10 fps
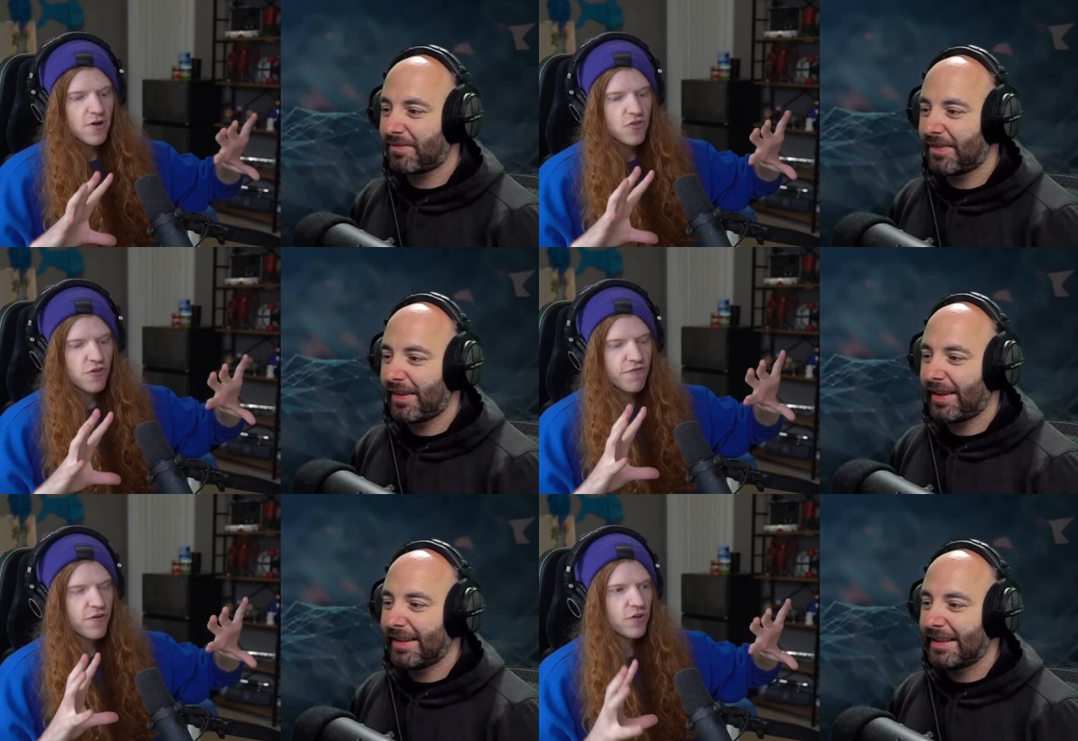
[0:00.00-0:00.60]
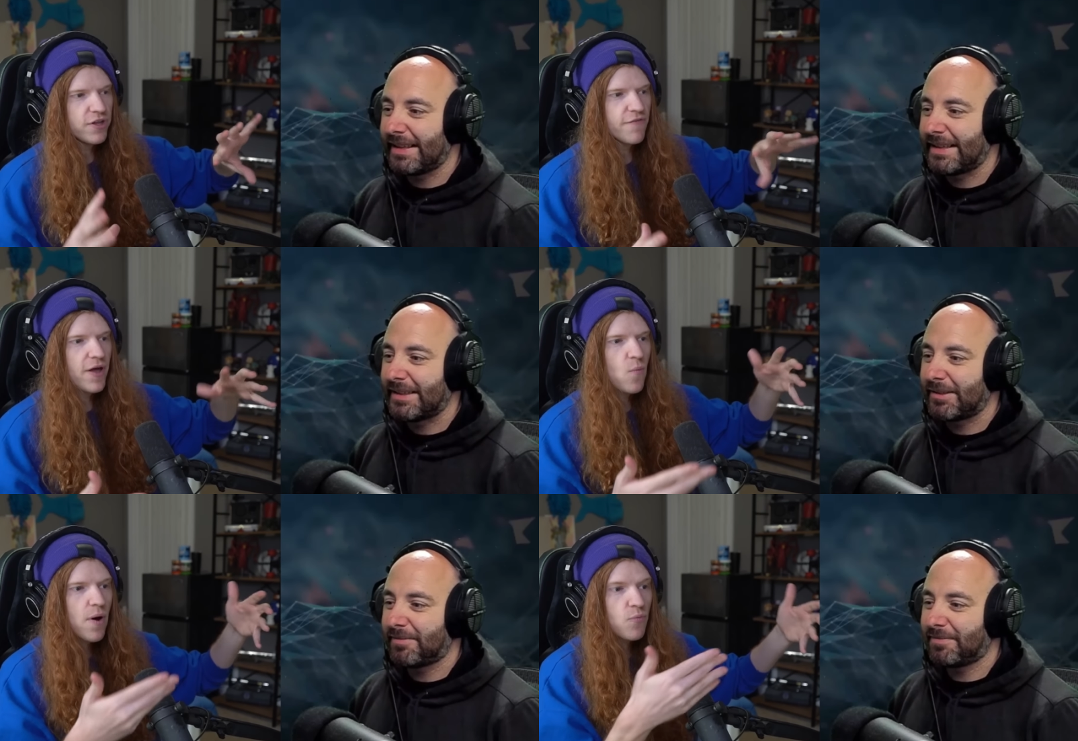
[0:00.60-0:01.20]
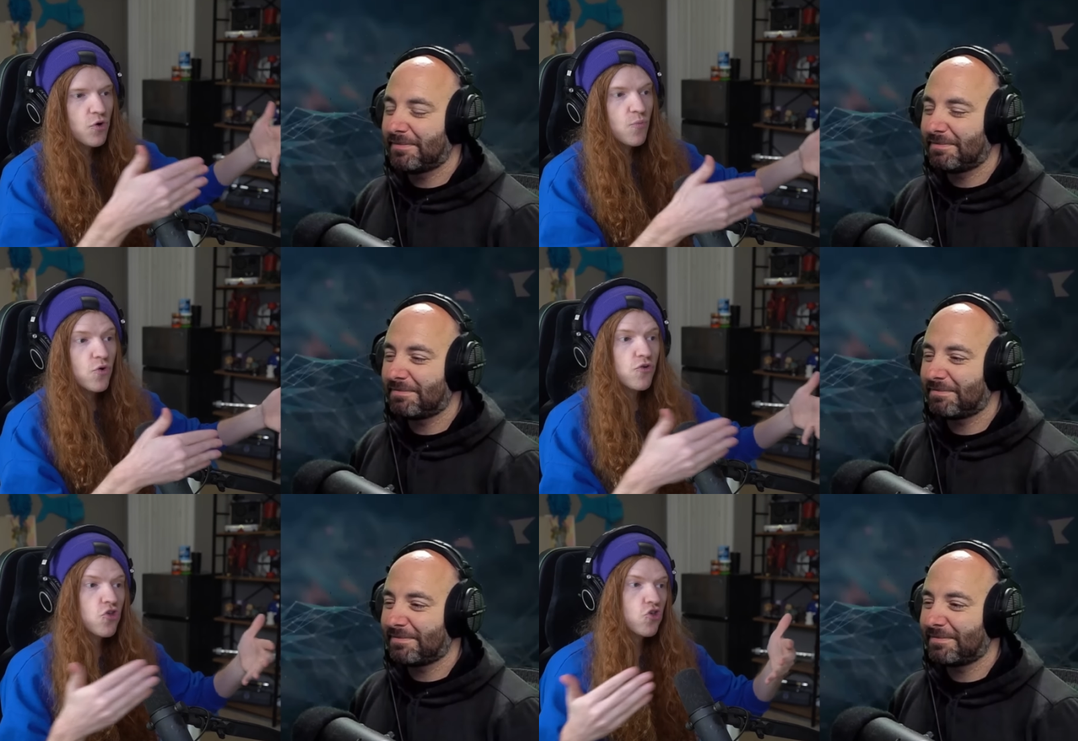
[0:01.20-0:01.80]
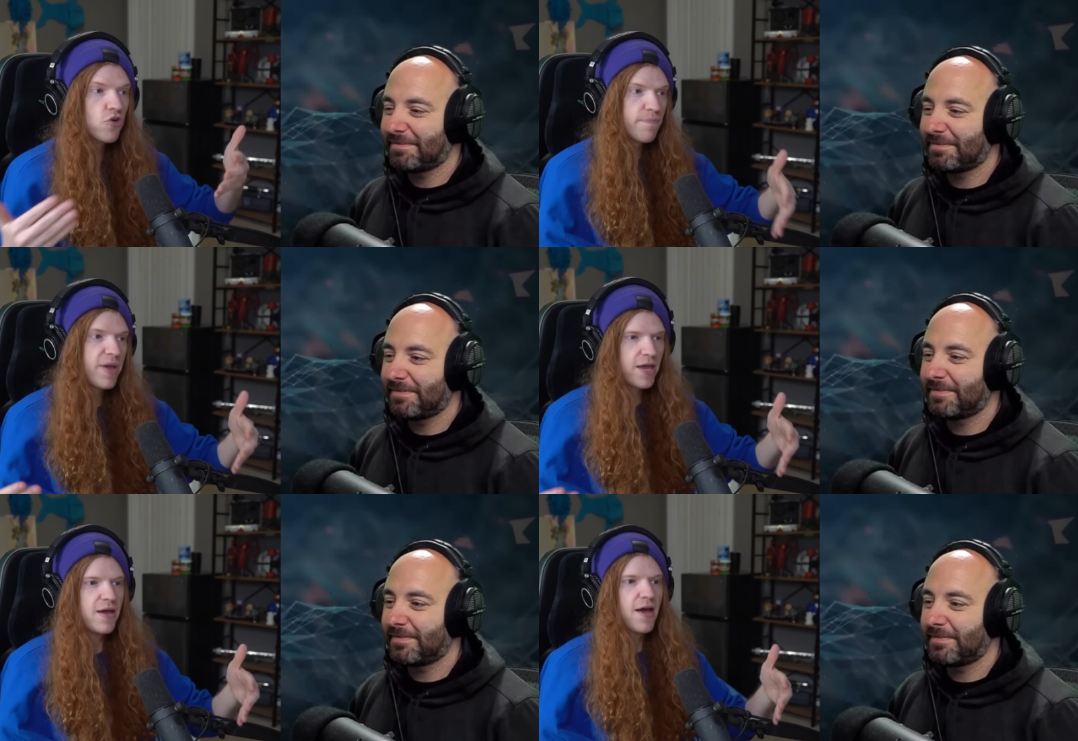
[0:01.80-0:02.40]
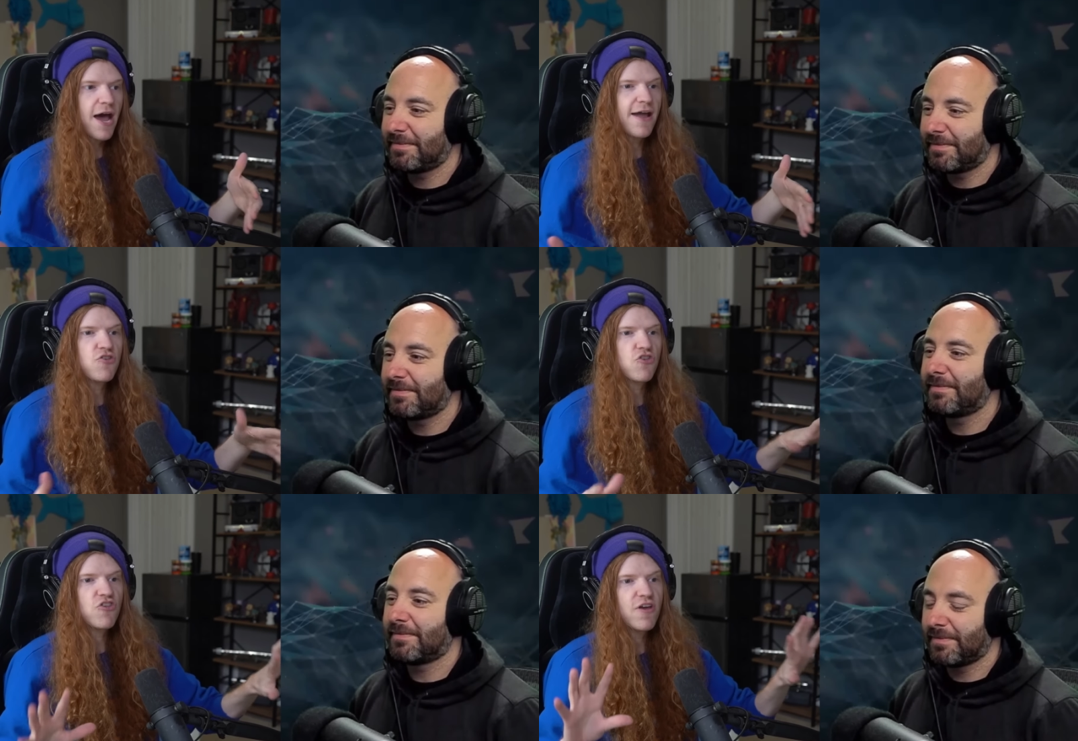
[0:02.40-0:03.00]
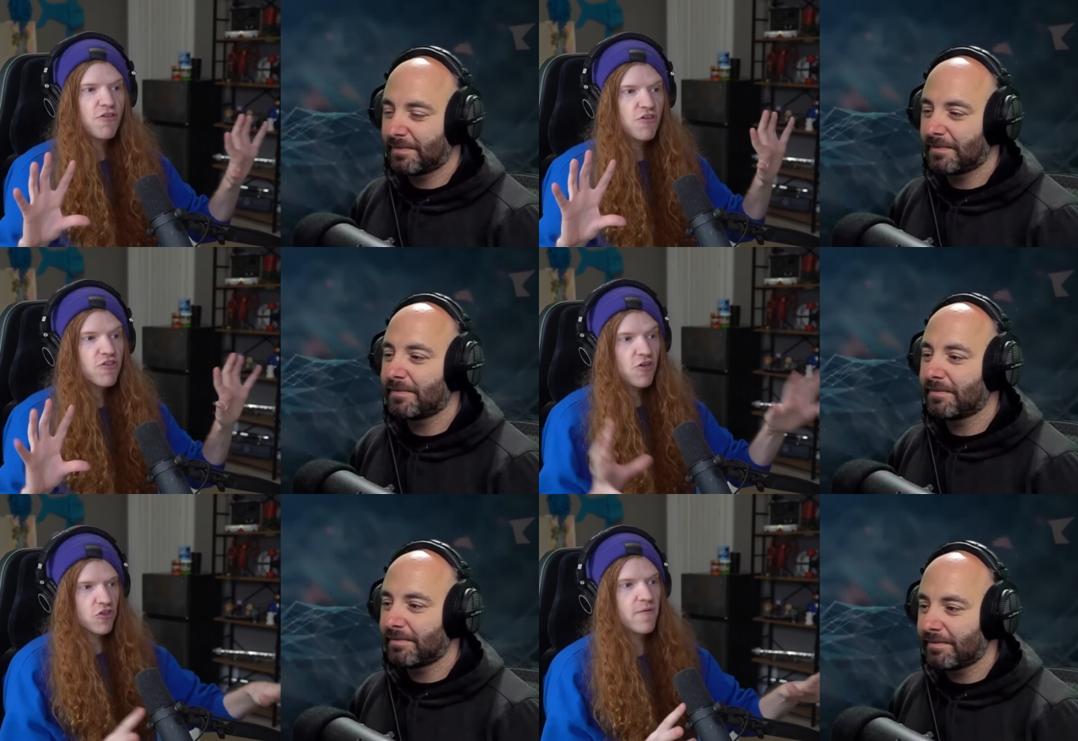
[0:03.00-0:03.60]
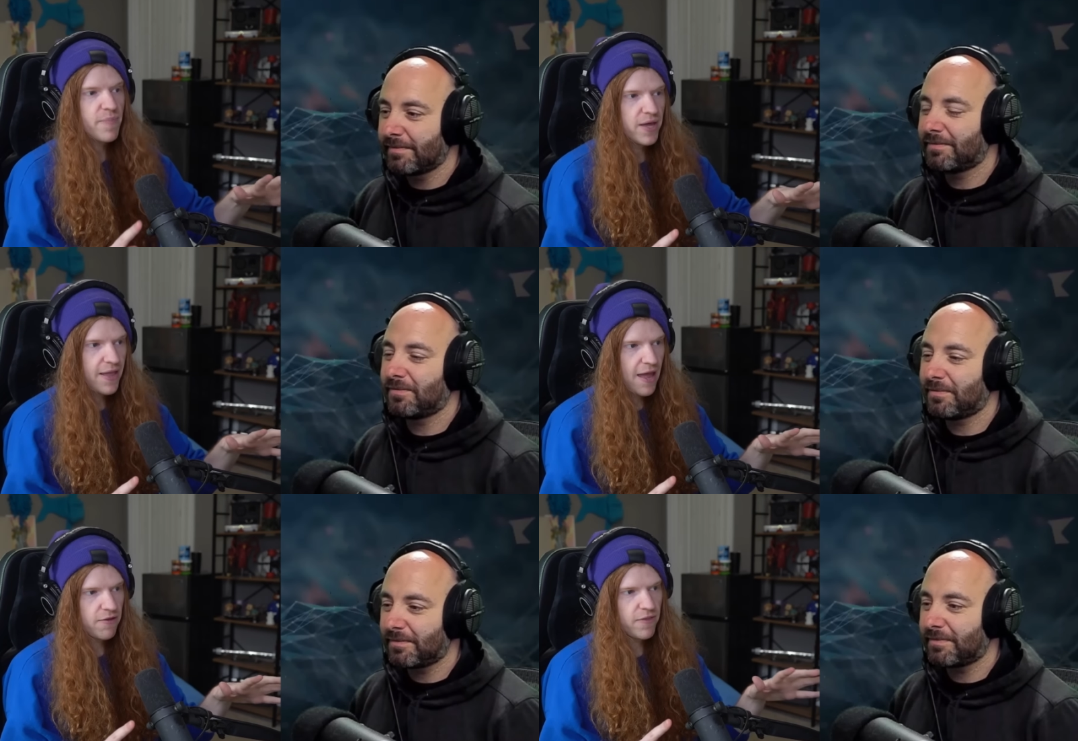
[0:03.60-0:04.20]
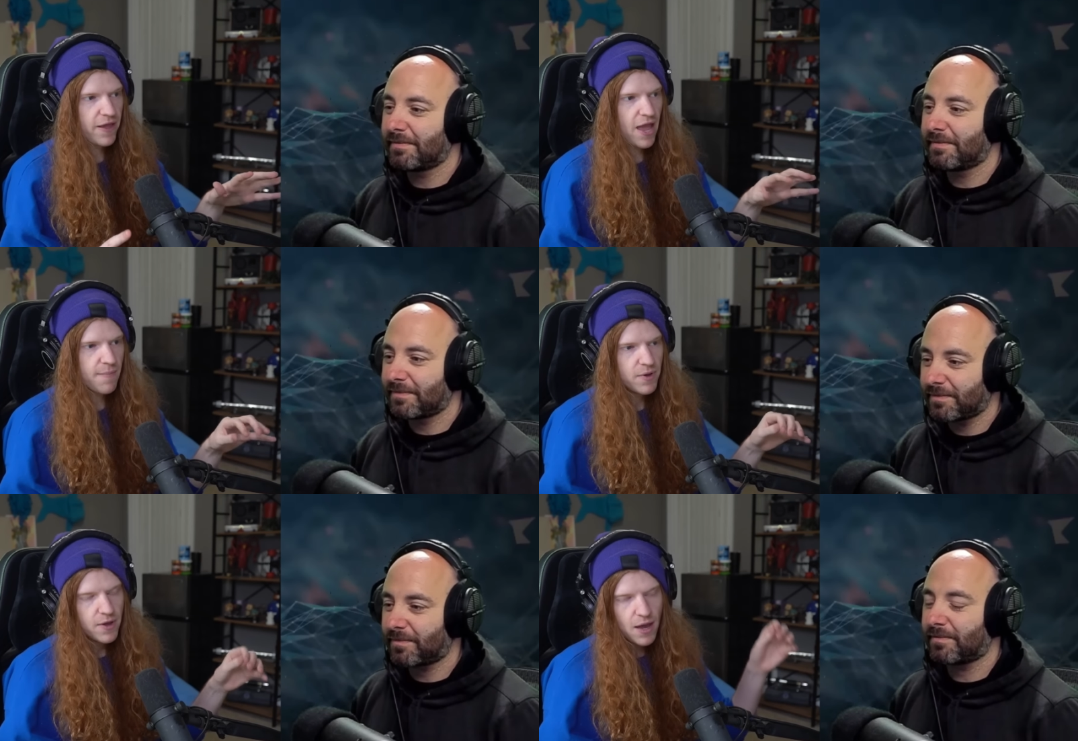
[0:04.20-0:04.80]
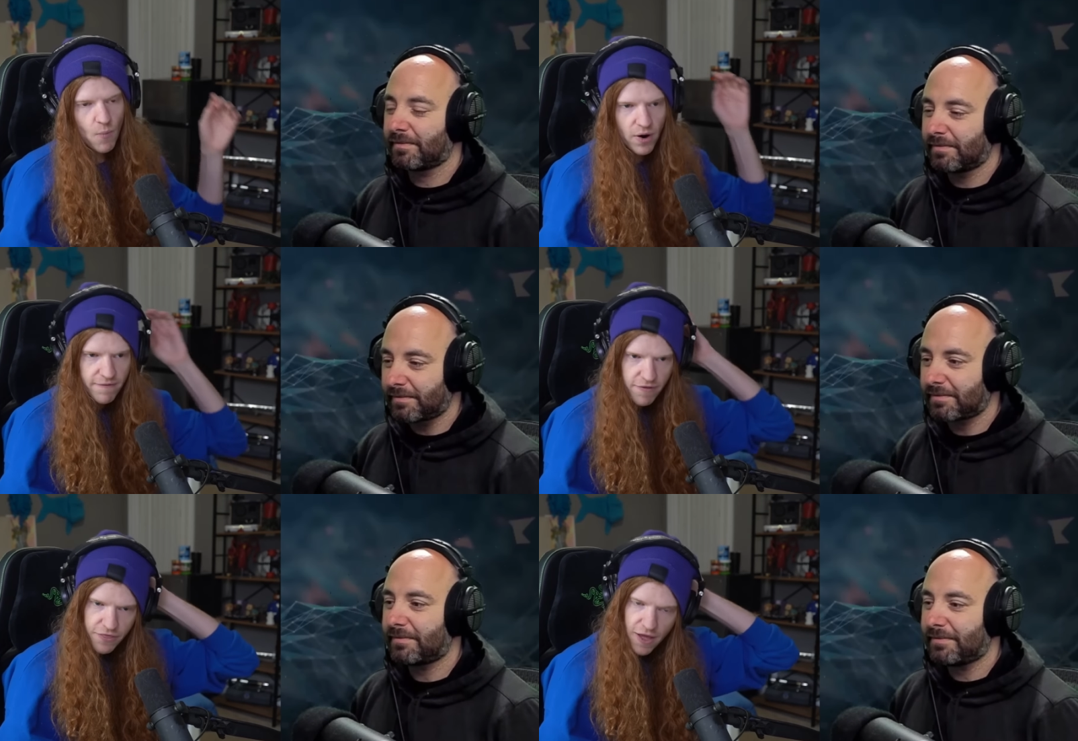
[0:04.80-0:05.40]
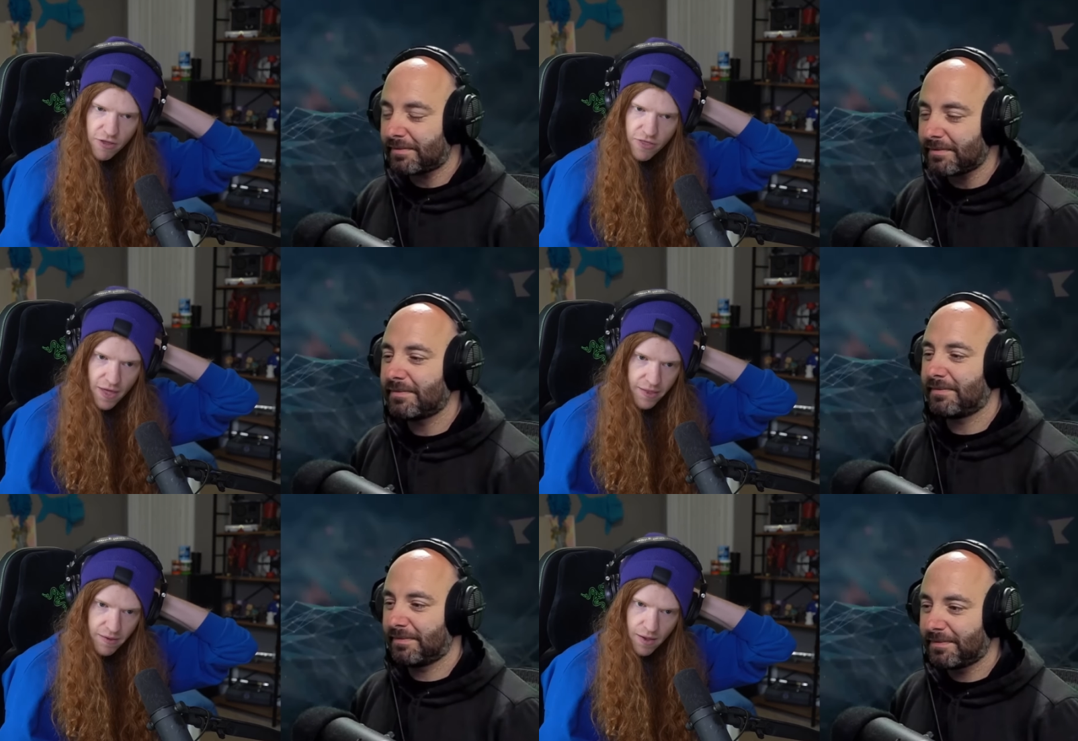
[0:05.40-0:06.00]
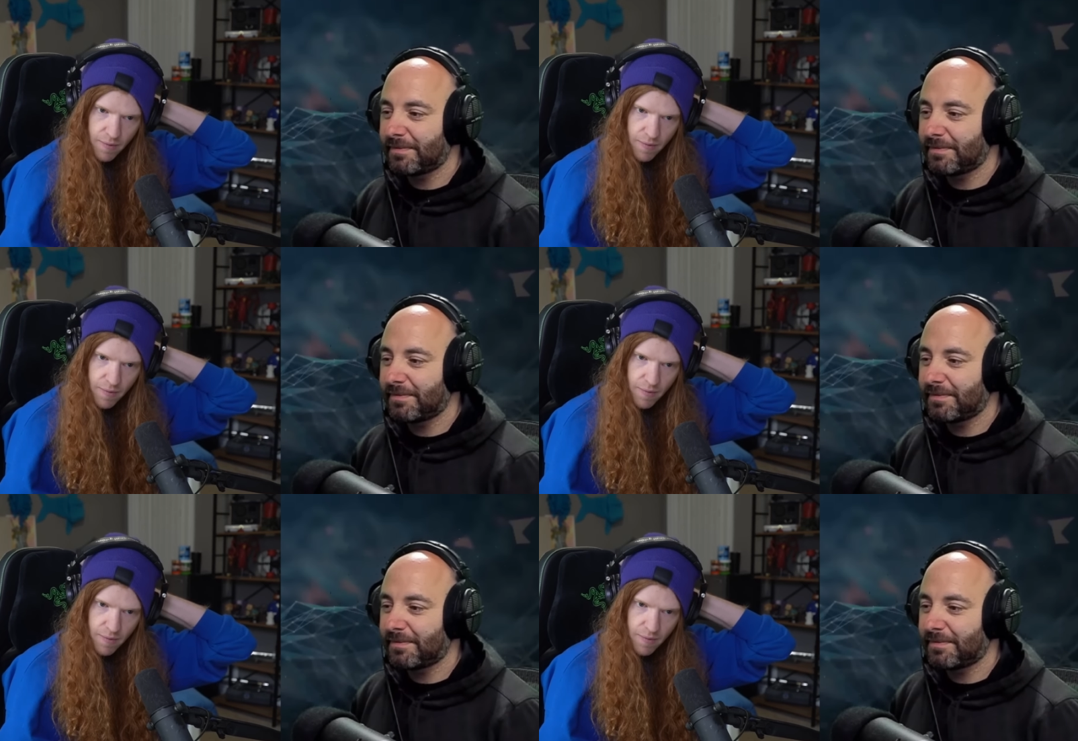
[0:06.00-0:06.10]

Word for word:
Speaker 1: this feeling of like what rune words should be. I just see a system being added to the game. And one of the things that